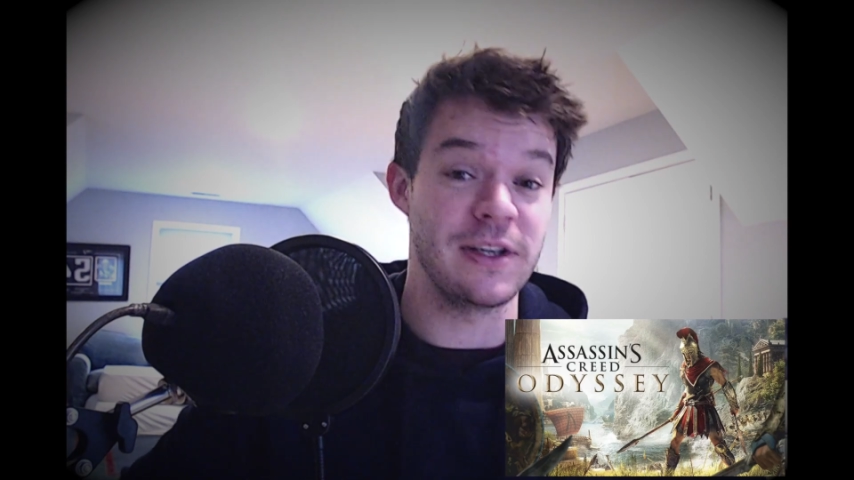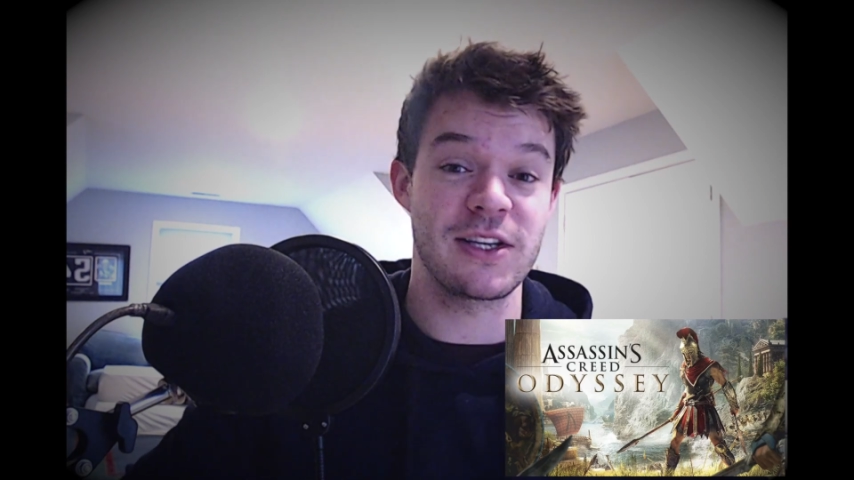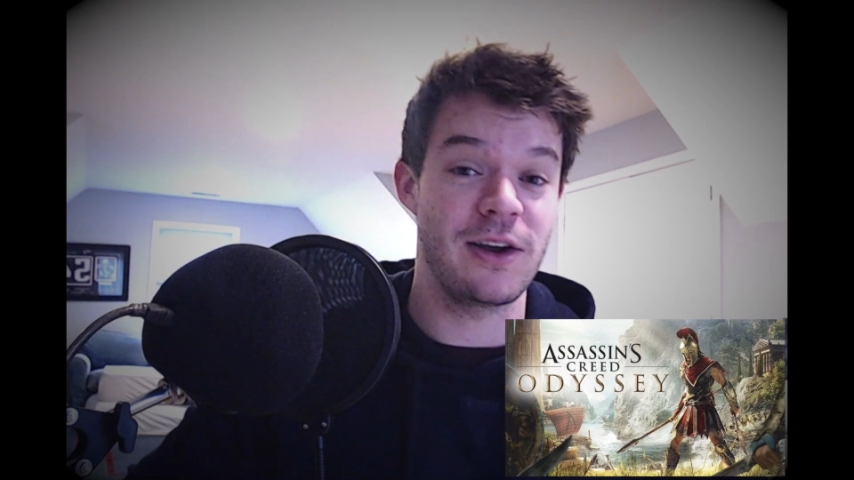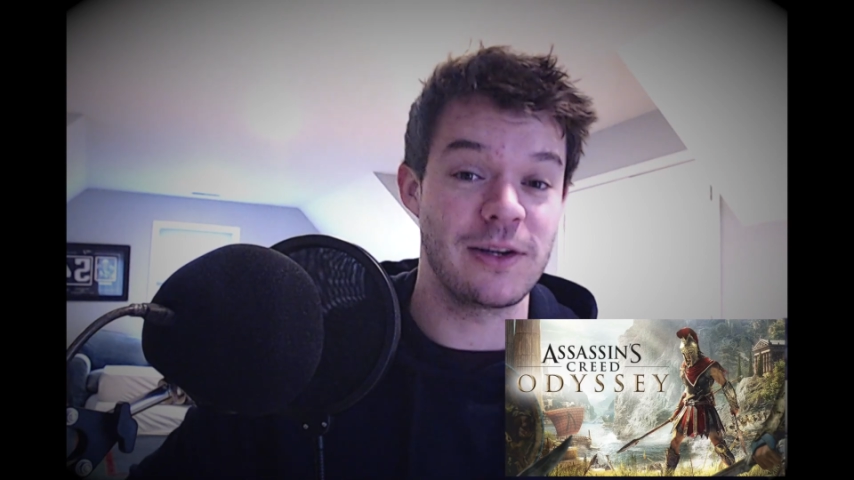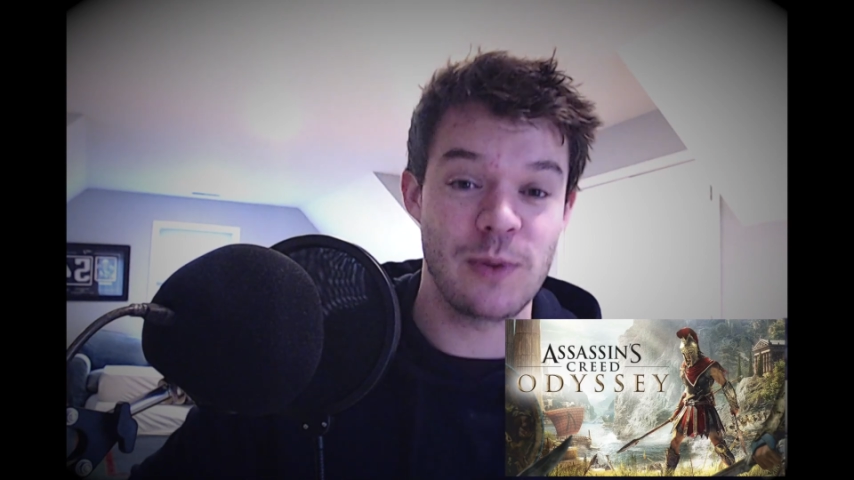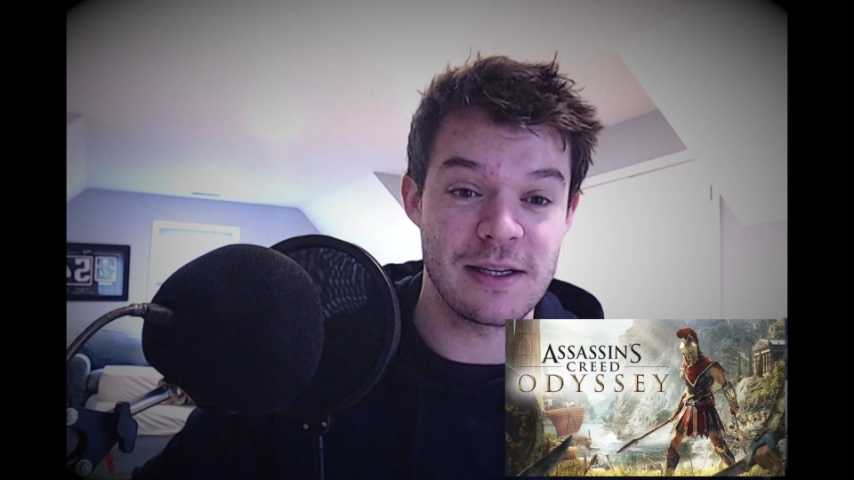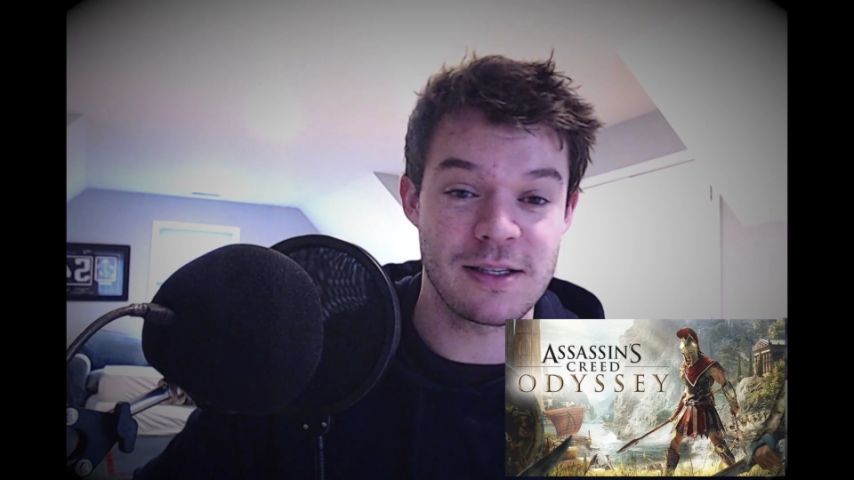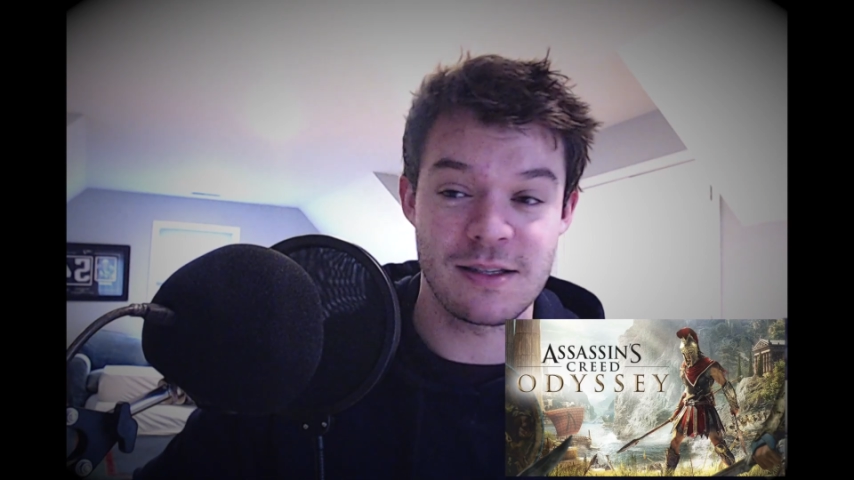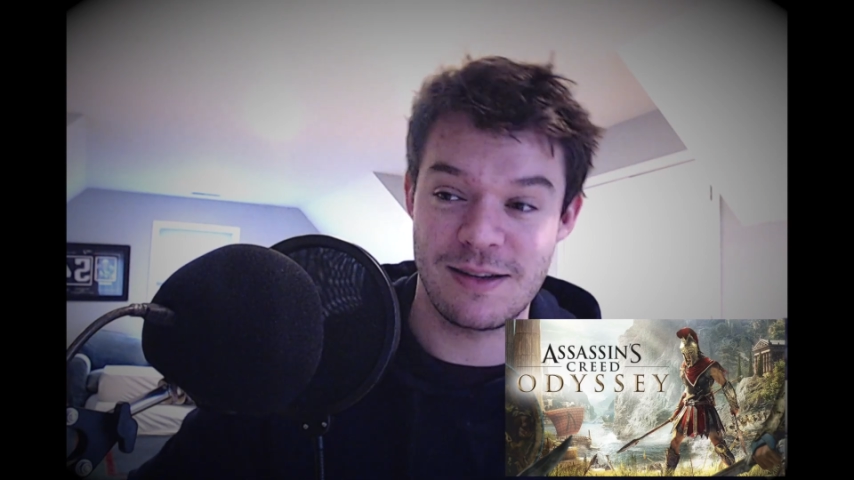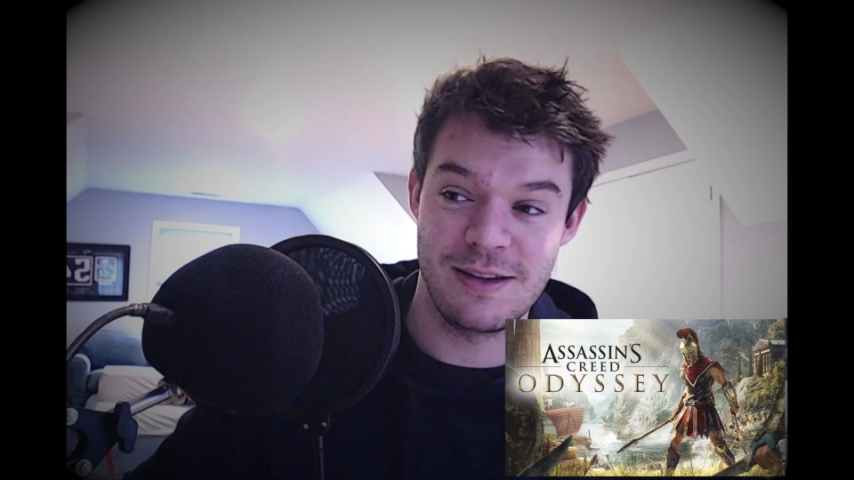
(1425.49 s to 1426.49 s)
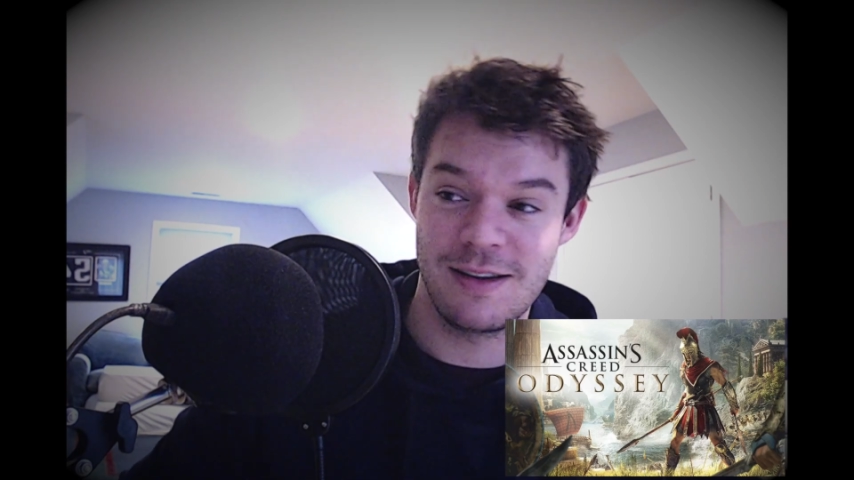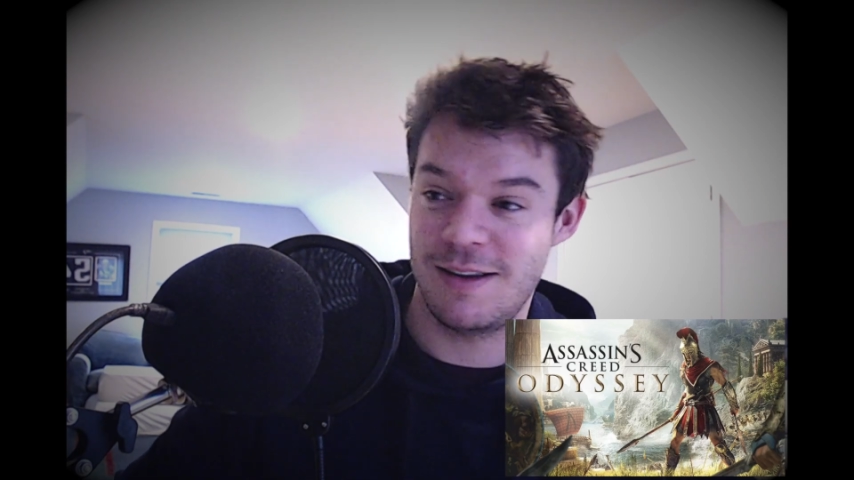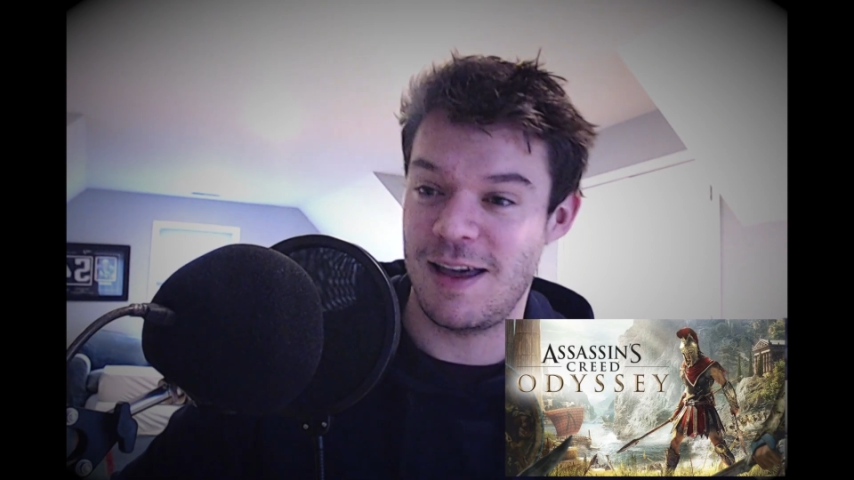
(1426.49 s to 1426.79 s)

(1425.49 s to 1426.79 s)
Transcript: every side quest,